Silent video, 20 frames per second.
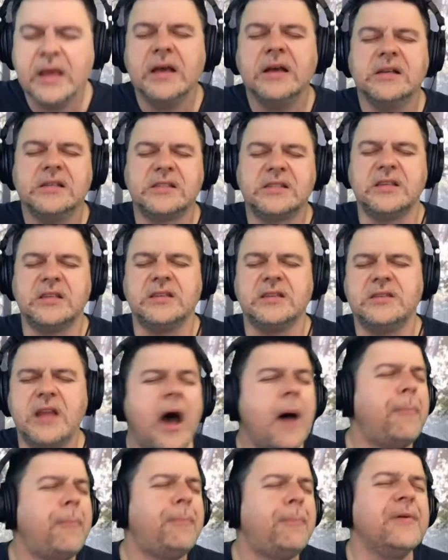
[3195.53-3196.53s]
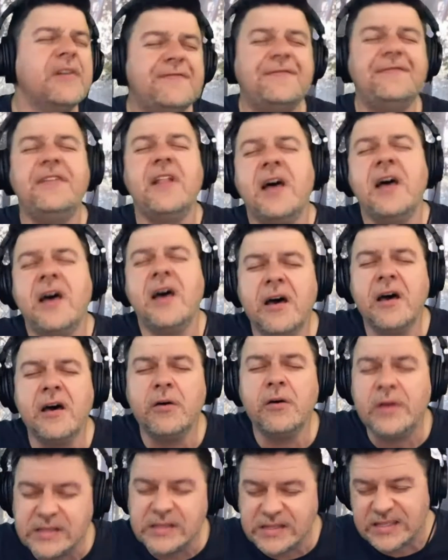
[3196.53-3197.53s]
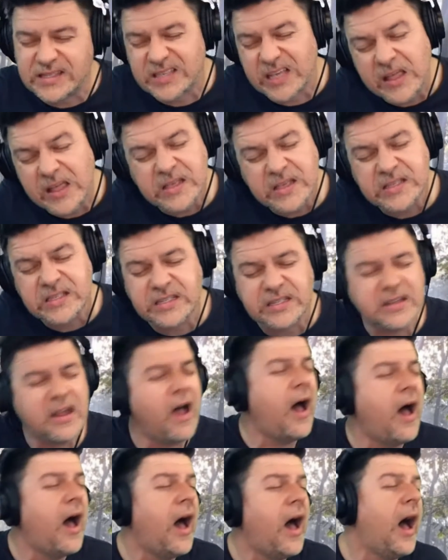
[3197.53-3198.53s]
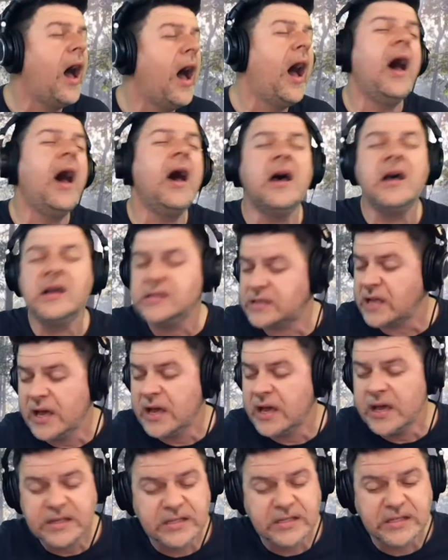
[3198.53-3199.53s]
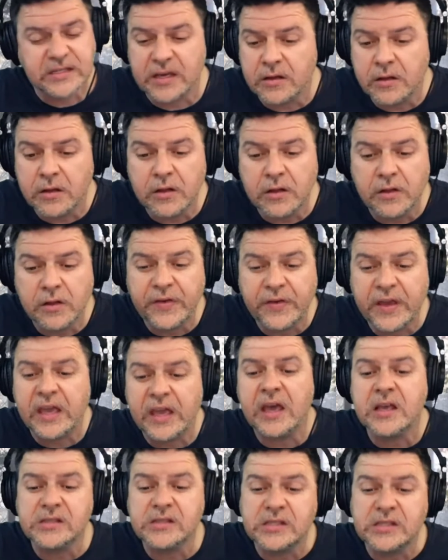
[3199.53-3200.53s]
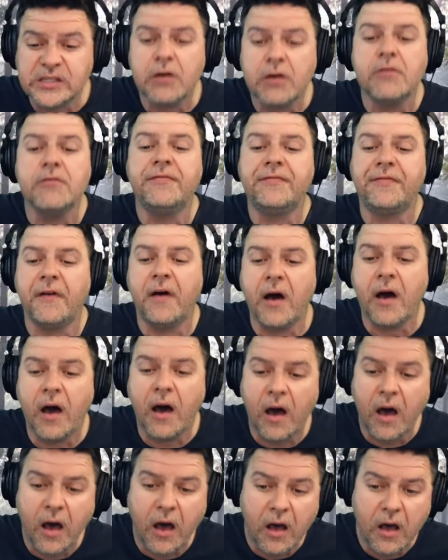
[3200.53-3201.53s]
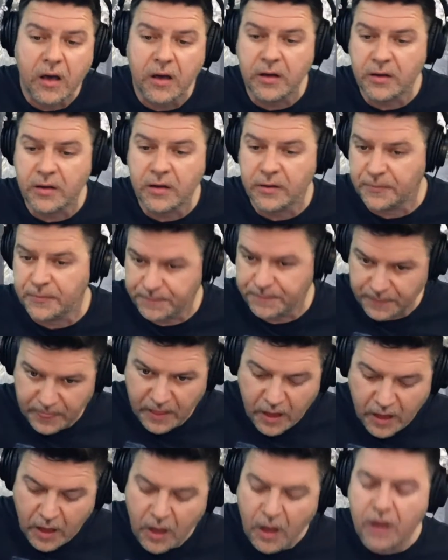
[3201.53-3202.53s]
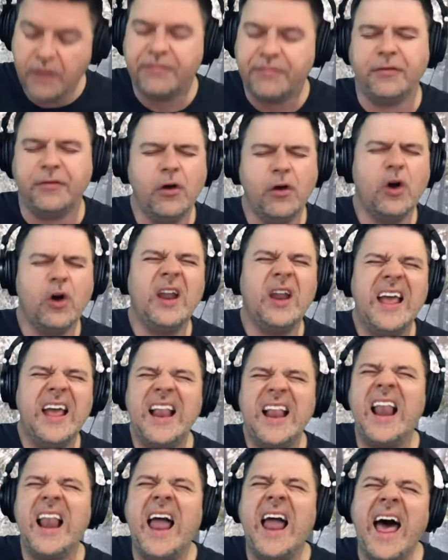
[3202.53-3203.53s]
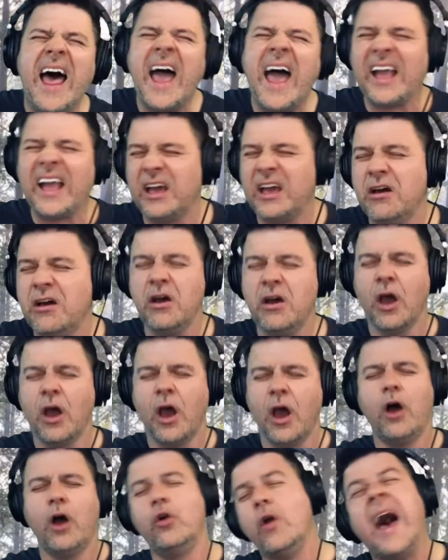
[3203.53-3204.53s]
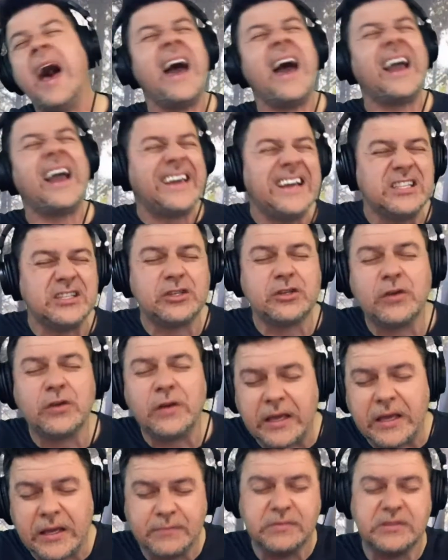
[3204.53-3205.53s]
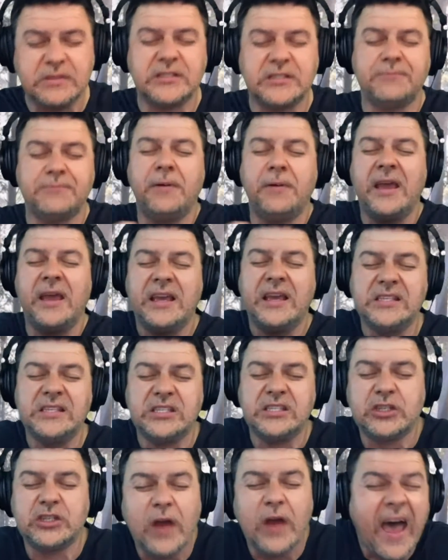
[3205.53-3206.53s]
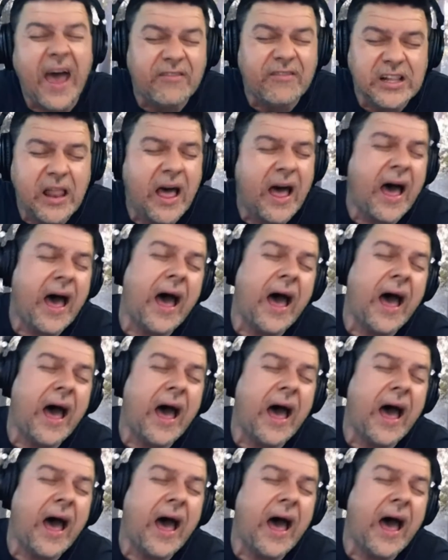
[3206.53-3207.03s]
Send up a flare into the stars. Silvia, so far, floating like a rocket dream, space traveler.